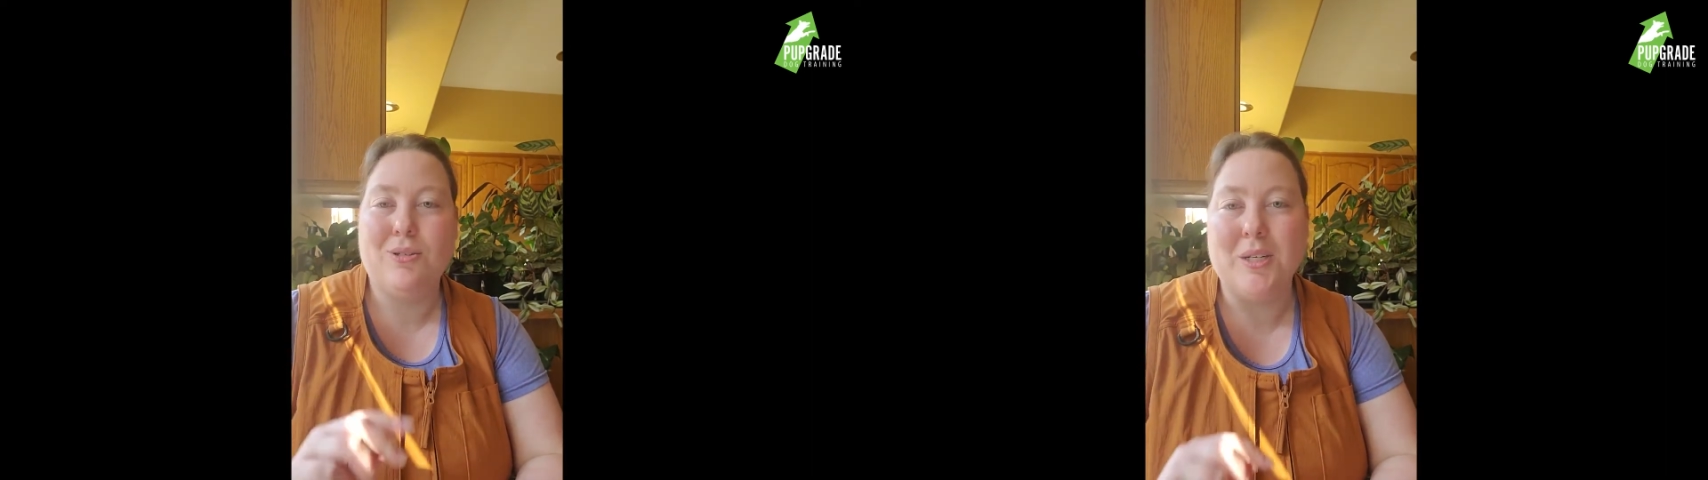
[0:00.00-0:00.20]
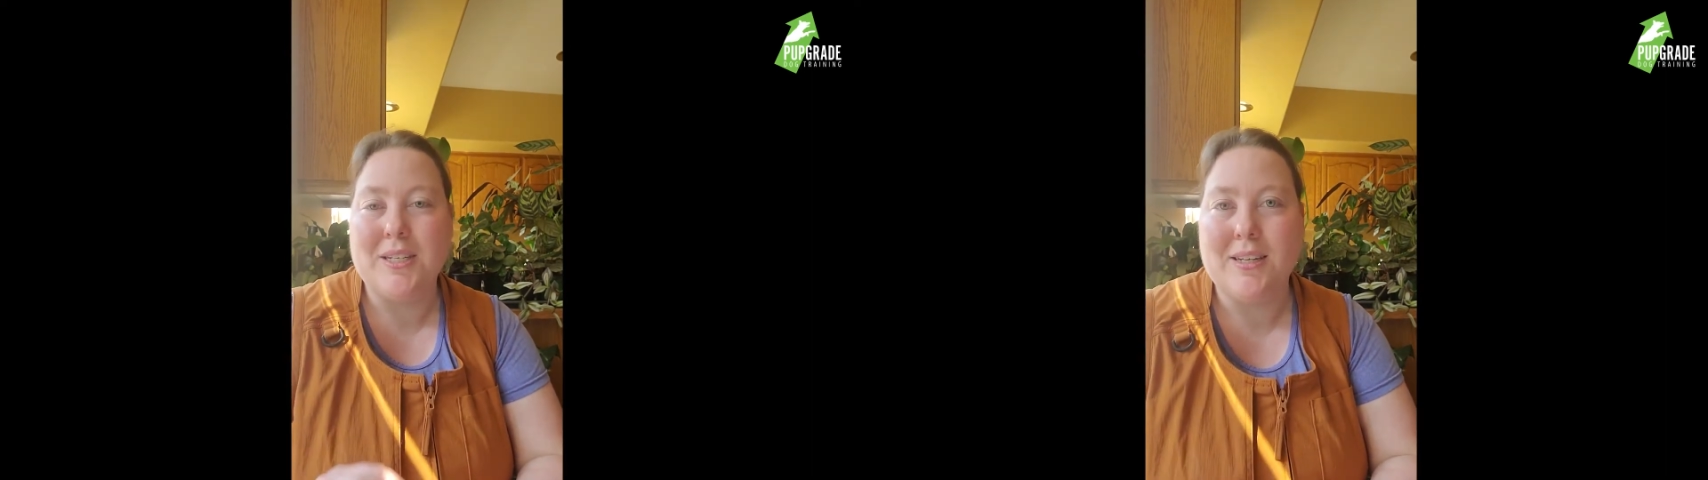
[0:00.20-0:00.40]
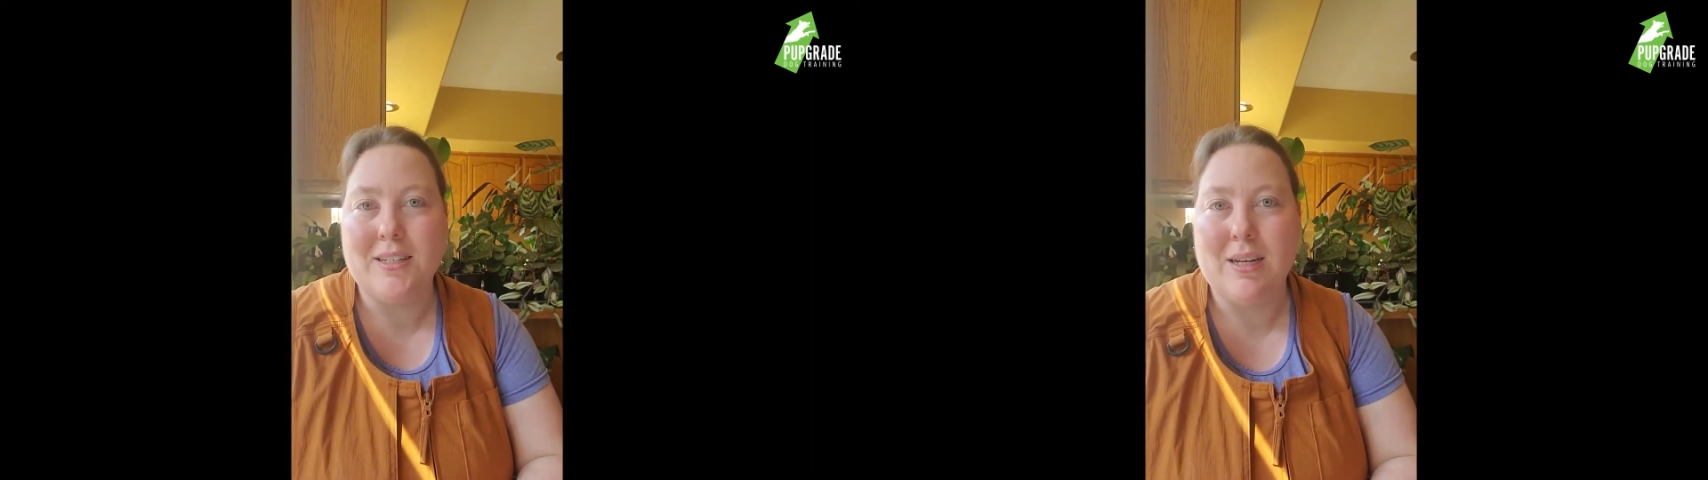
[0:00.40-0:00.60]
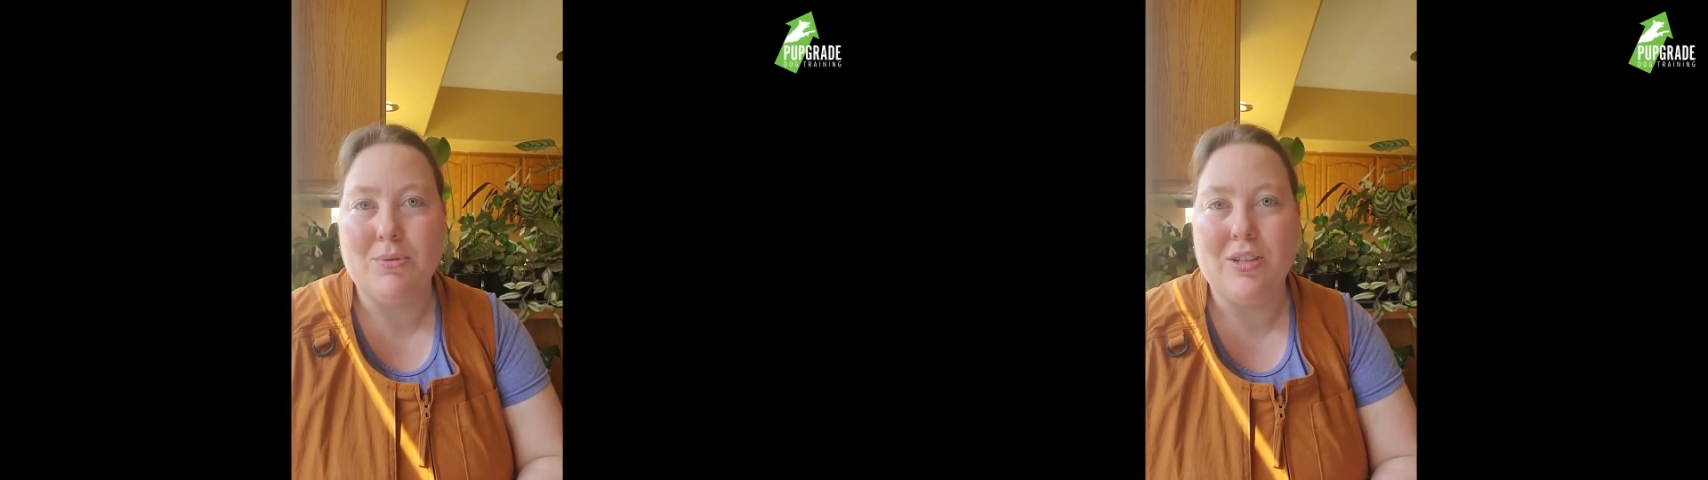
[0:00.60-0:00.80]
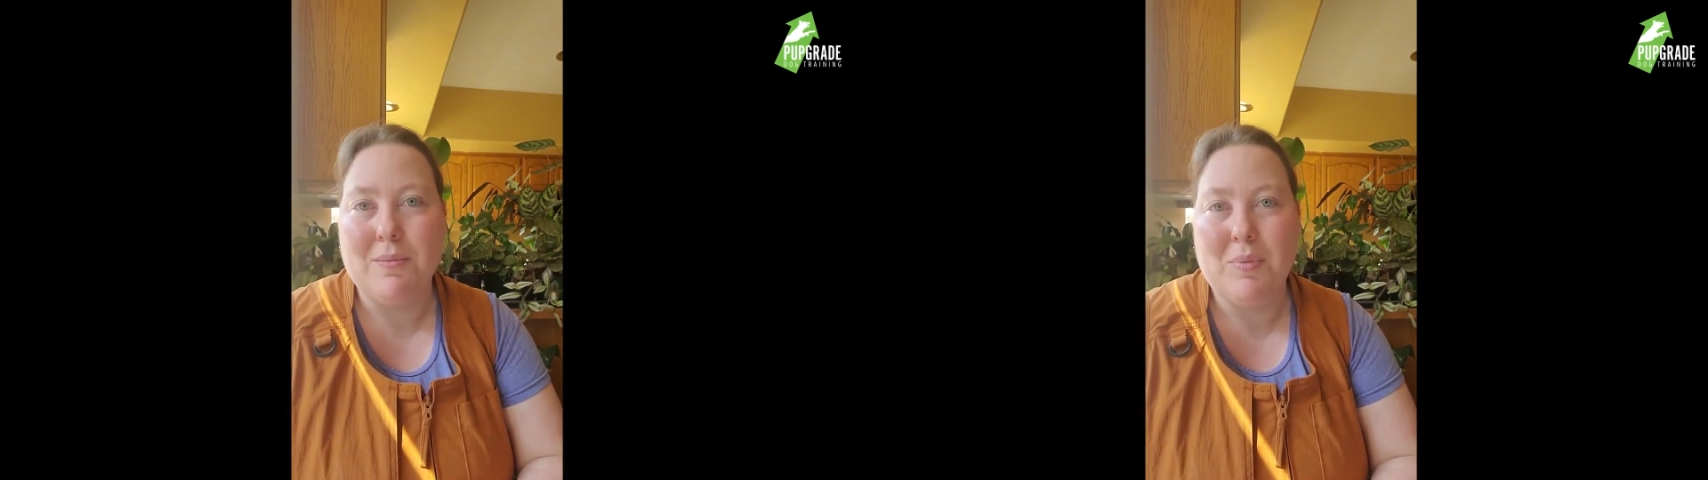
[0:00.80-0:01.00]

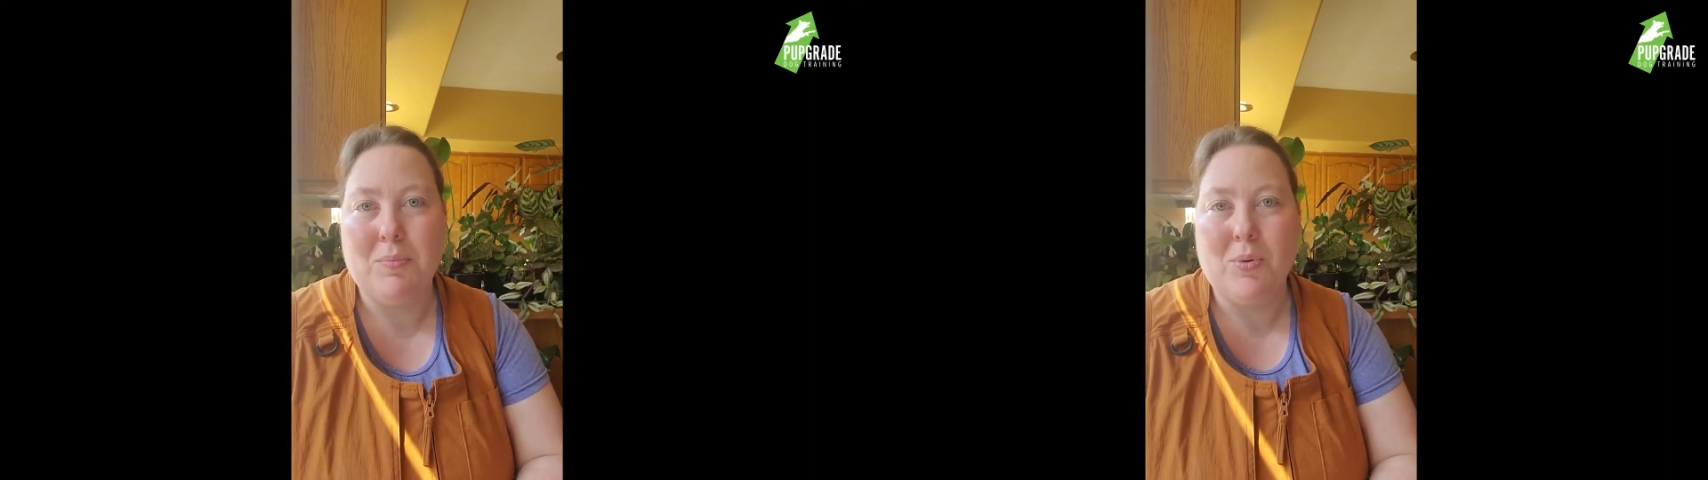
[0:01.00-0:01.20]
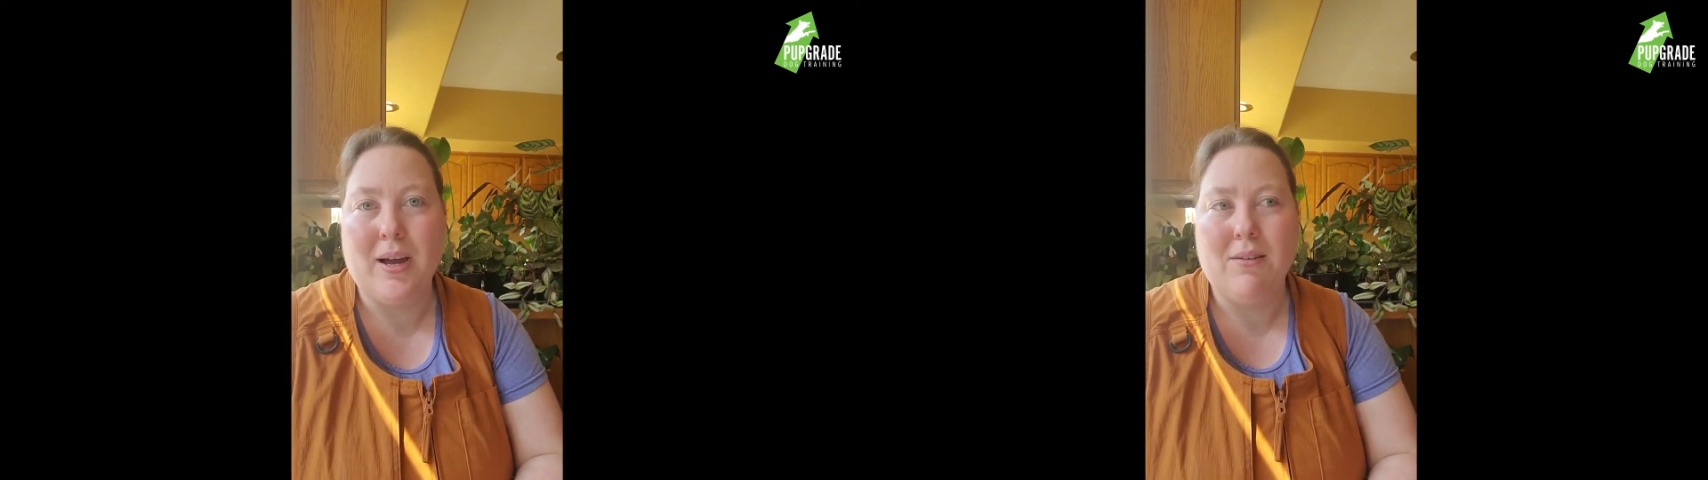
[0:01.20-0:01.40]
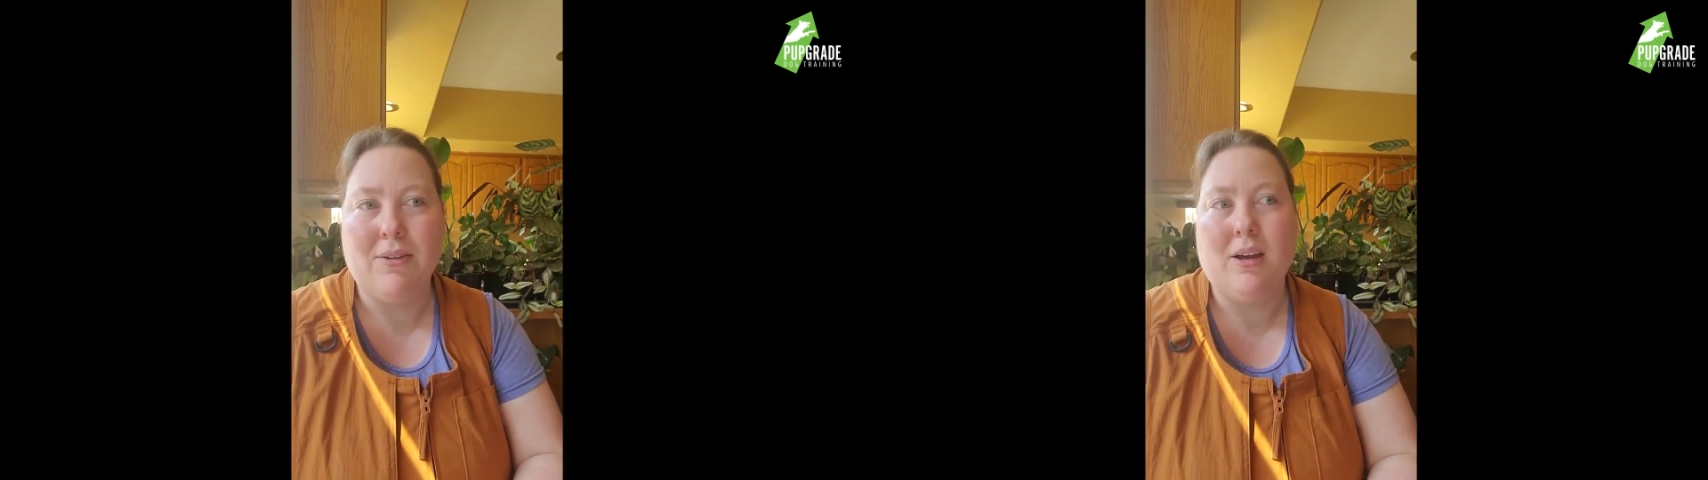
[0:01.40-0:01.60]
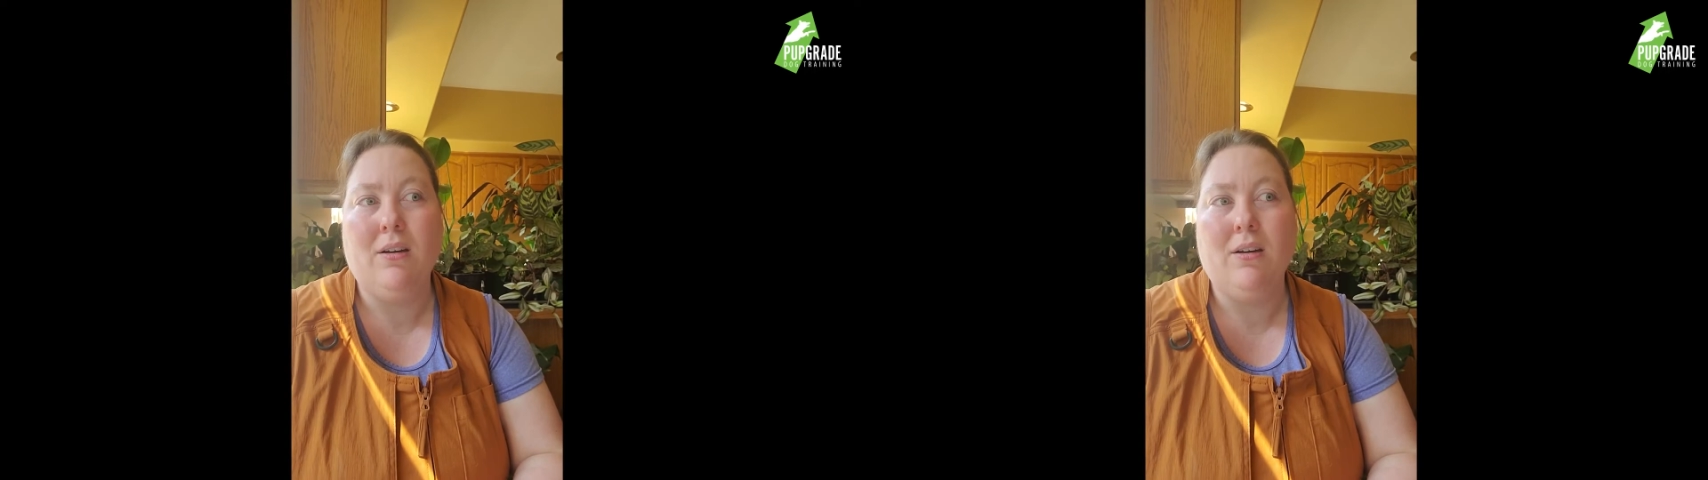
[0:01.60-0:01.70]
misconception that people have, like,